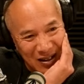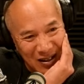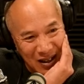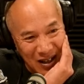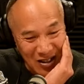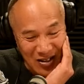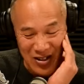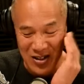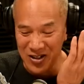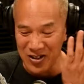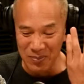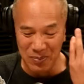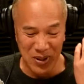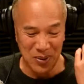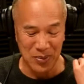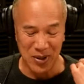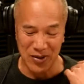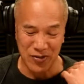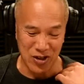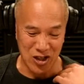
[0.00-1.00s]
Actually, some
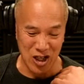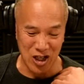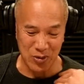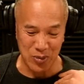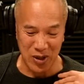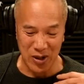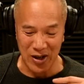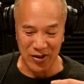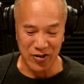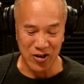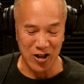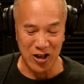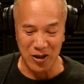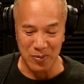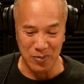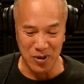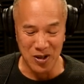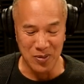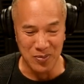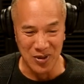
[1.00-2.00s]
people even judge me after they
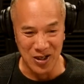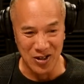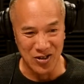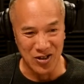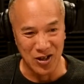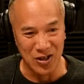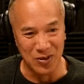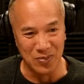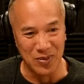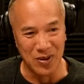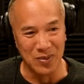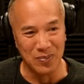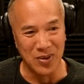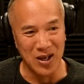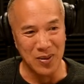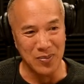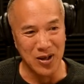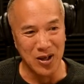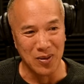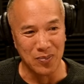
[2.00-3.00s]
meet me. So
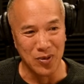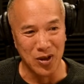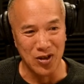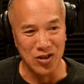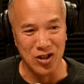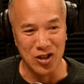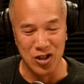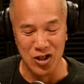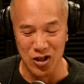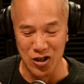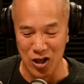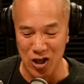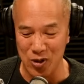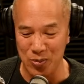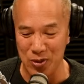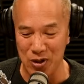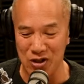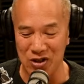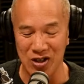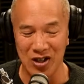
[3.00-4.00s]
maybe I'm not such a nice
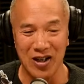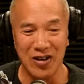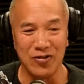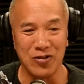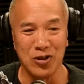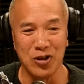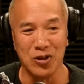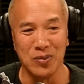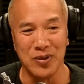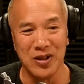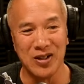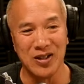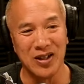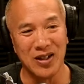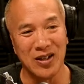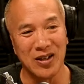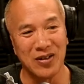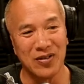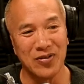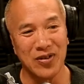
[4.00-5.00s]
person after all. But
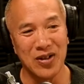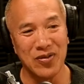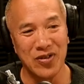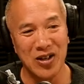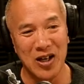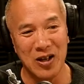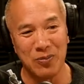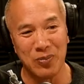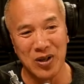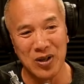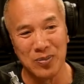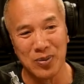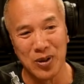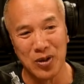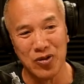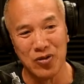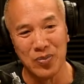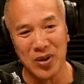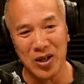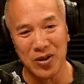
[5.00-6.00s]
yeah, I've even had people
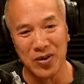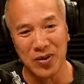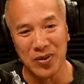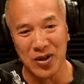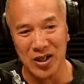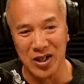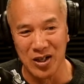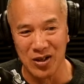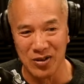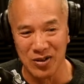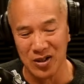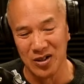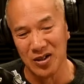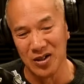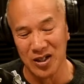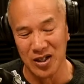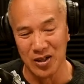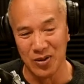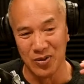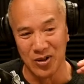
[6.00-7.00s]
who've met me go, oh,
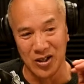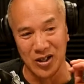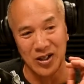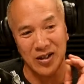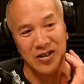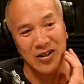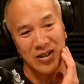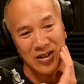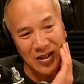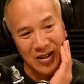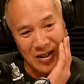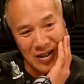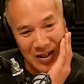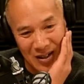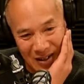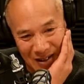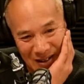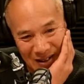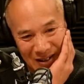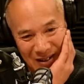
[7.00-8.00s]
yeah, right.
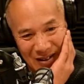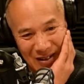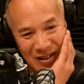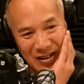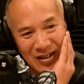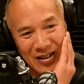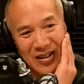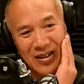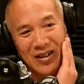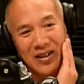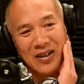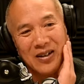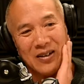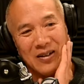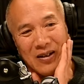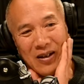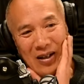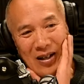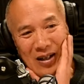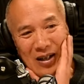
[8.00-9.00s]
Mm. And, uh,
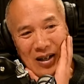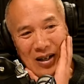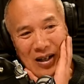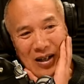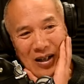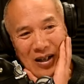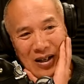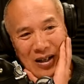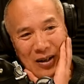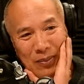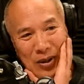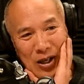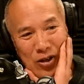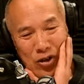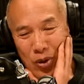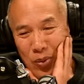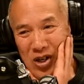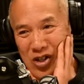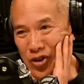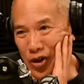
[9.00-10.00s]
but it's
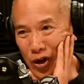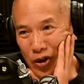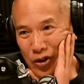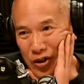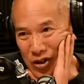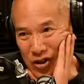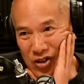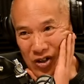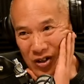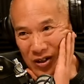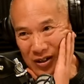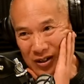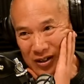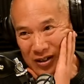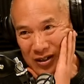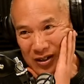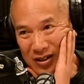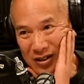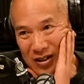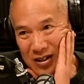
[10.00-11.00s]
always doctors,
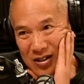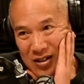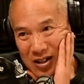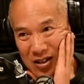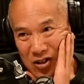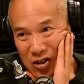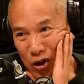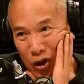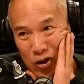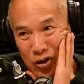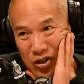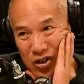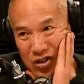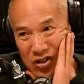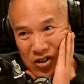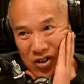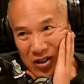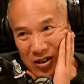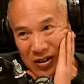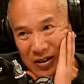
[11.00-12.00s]
just
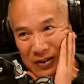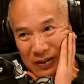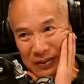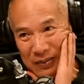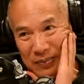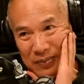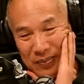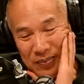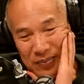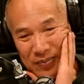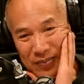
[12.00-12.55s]
doctors. Yeah.